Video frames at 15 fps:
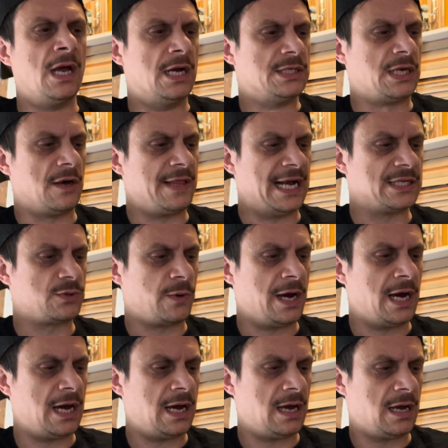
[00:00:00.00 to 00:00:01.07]
So that's
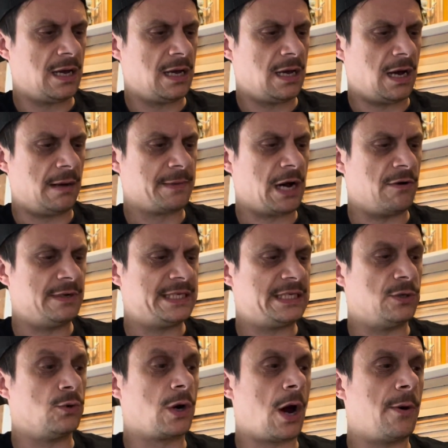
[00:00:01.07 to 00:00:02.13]
where I'm currently
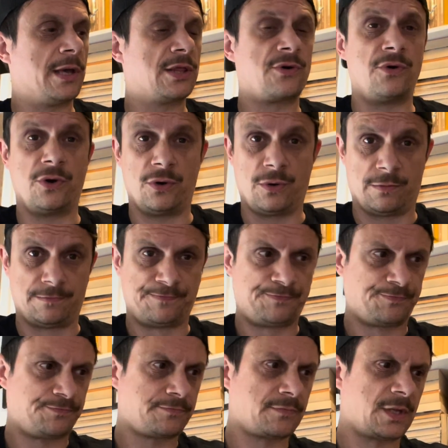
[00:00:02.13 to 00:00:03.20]
still going through
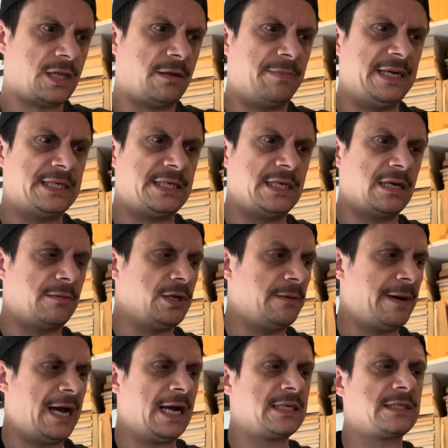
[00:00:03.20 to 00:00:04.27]
the BCW
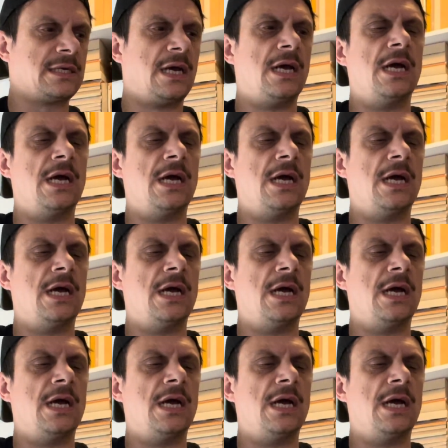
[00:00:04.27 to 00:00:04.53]
bags.